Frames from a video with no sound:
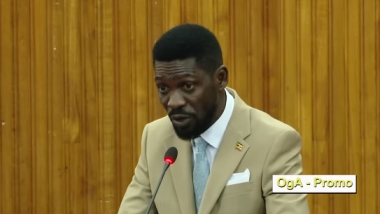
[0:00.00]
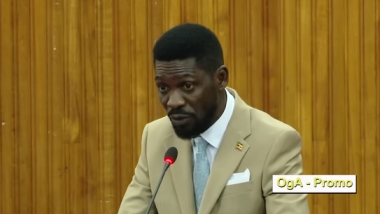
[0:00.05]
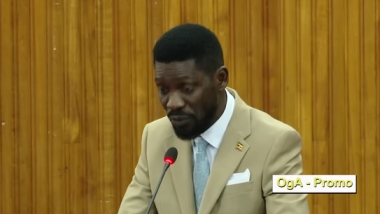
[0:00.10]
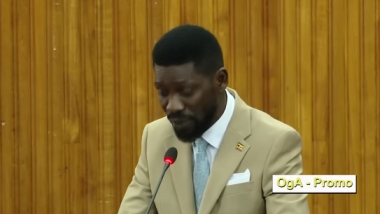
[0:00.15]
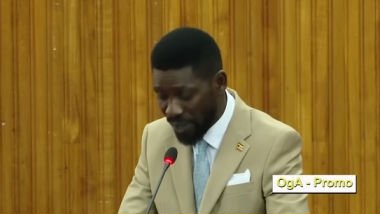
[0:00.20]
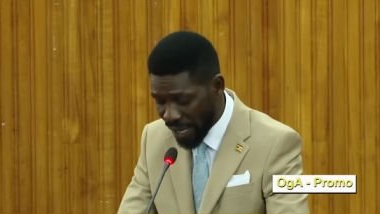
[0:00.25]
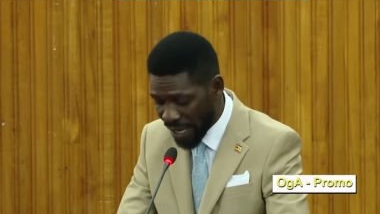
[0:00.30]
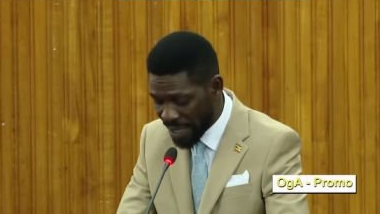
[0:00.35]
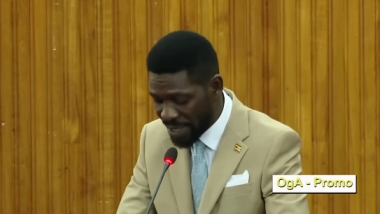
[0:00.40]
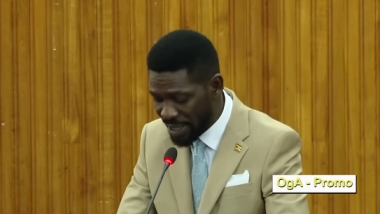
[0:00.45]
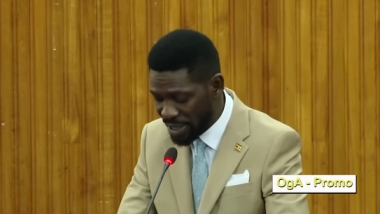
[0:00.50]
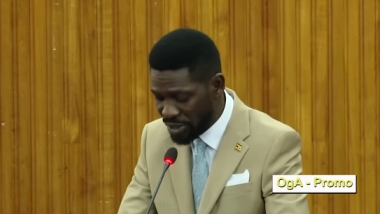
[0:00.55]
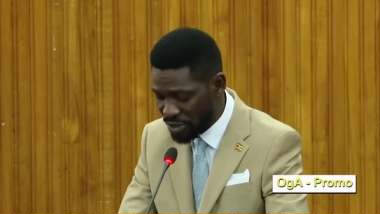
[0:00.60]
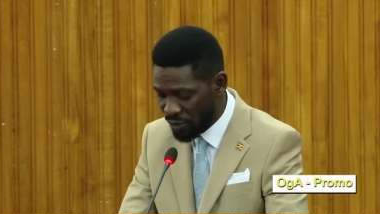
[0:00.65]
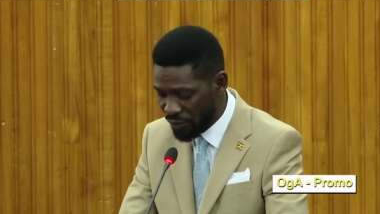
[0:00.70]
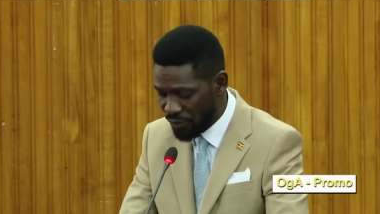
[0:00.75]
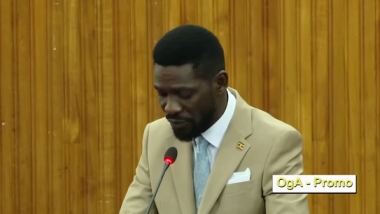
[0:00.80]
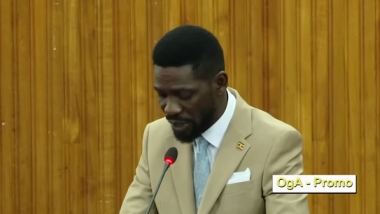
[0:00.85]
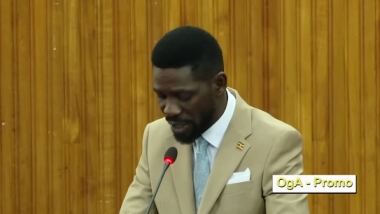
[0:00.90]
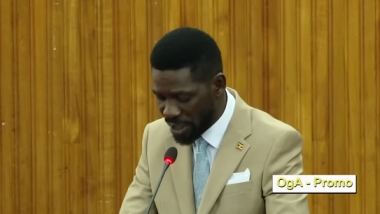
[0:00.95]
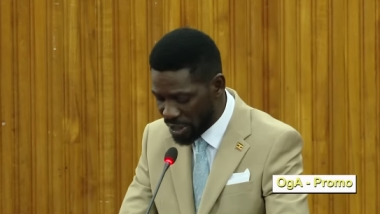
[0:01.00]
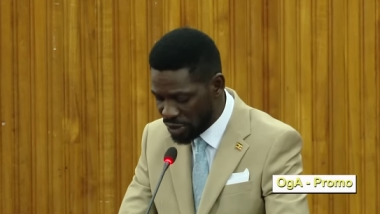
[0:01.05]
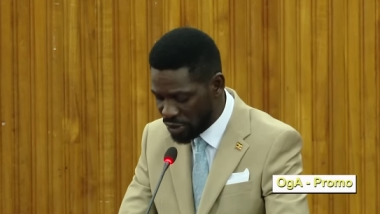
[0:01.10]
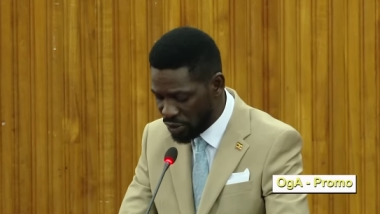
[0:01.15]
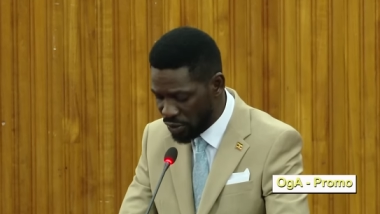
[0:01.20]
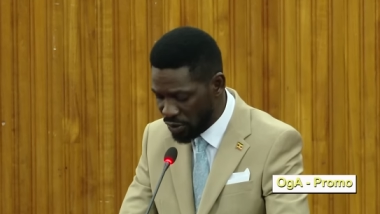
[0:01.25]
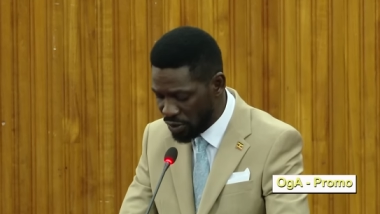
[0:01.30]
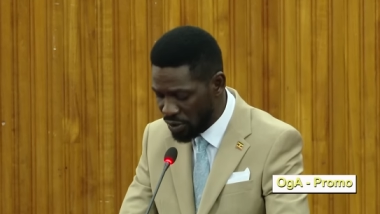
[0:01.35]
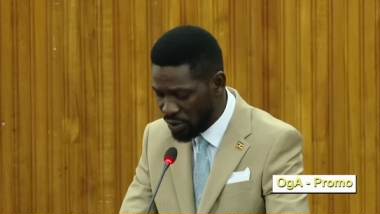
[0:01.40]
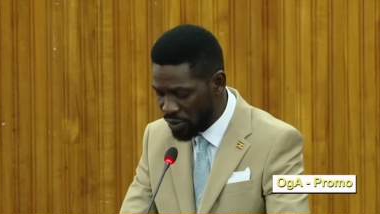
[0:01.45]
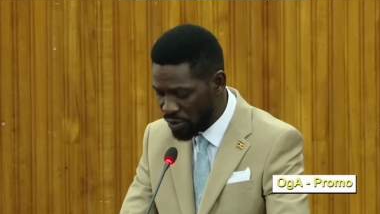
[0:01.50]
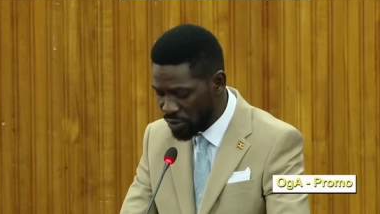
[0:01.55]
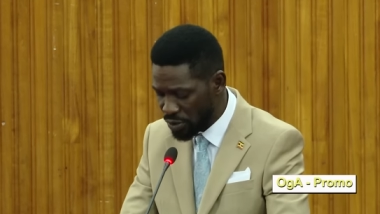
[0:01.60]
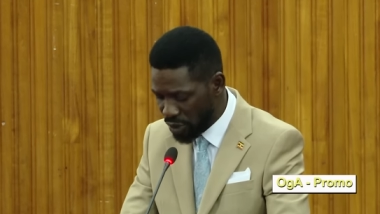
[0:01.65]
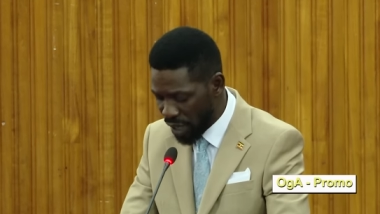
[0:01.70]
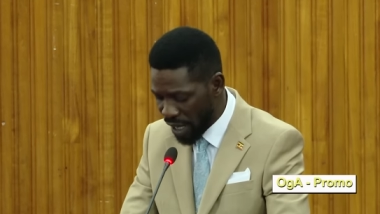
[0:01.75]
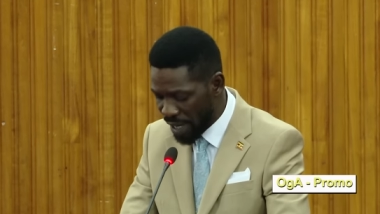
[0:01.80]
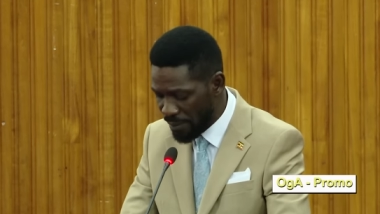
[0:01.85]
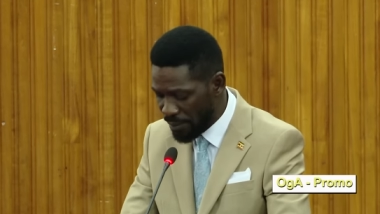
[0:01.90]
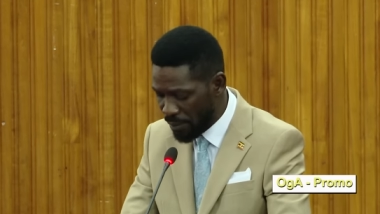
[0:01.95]
regardless of religion,
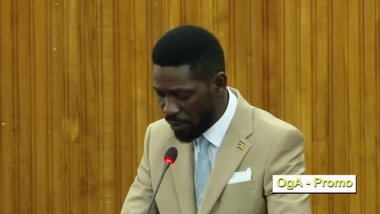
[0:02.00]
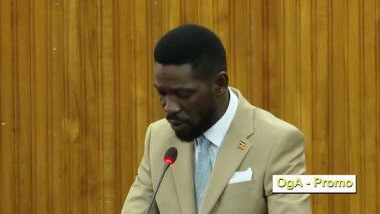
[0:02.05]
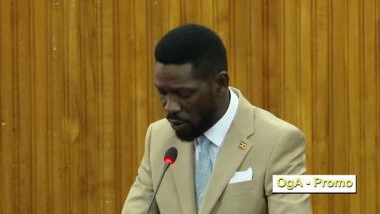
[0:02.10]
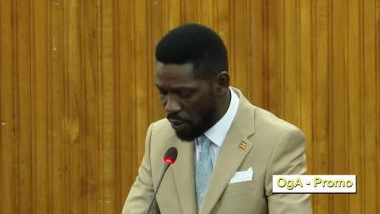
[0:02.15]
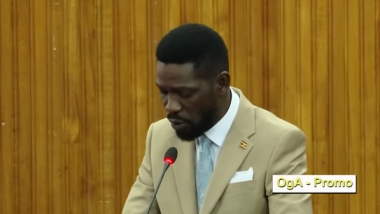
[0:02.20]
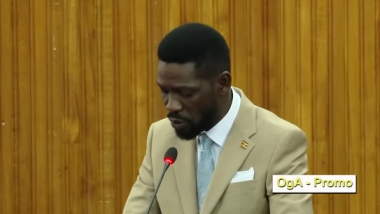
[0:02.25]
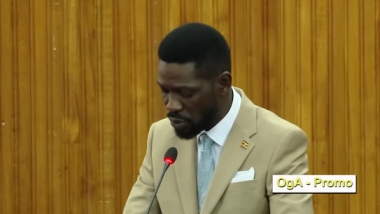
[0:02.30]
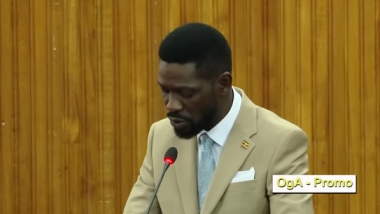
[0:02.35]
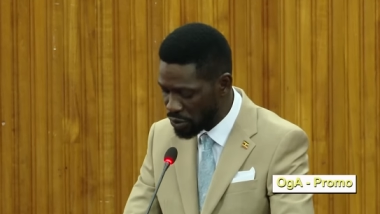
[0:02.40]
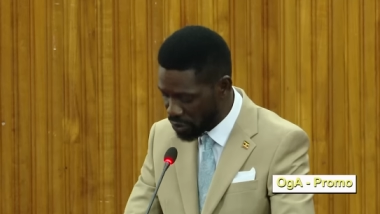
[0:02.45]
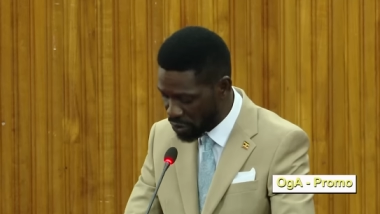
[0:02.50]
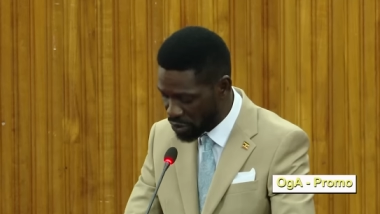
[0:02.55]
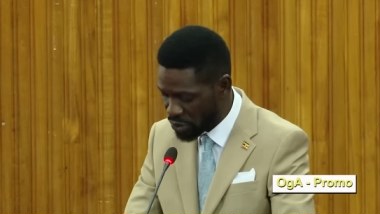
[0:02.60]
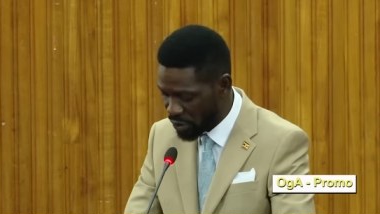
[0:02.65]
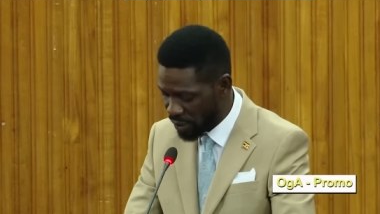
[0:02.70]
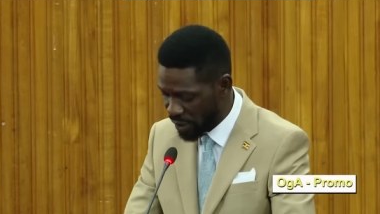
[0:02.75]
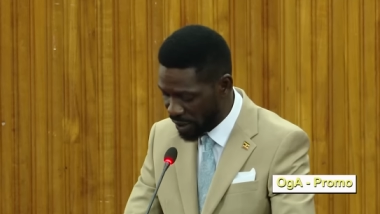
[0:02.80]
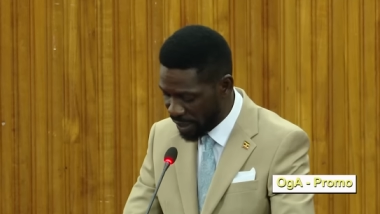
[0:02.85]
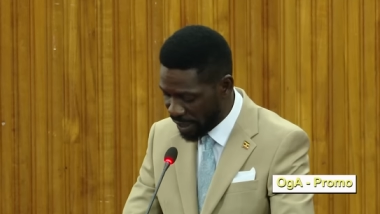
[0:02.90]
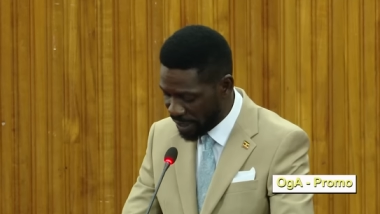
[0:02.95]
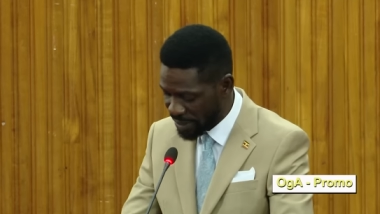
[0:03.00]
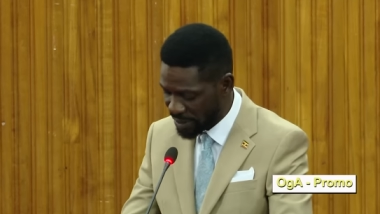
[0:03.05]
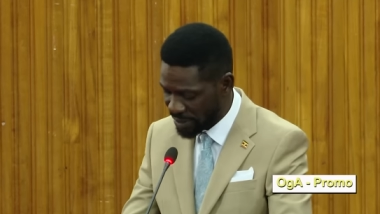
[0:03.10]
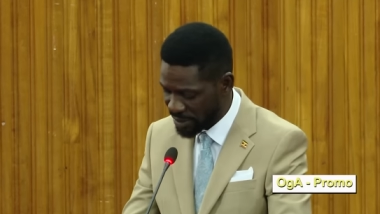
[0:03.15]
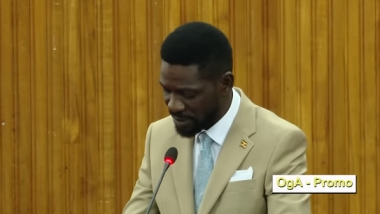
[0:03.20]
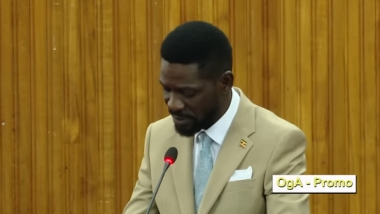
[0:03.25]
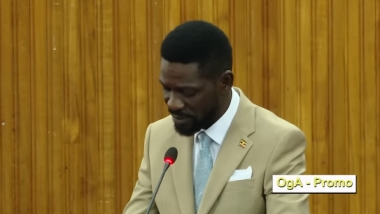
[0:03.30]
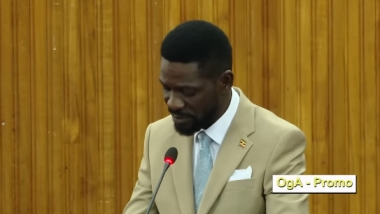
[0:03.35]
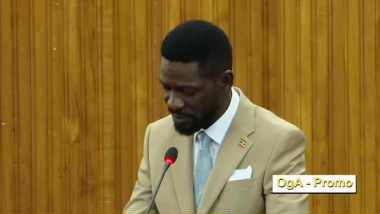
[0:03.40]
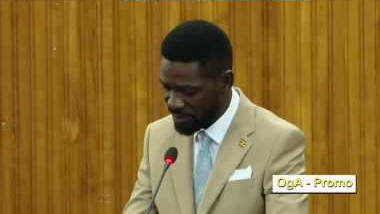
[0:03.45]
tribe, or social class.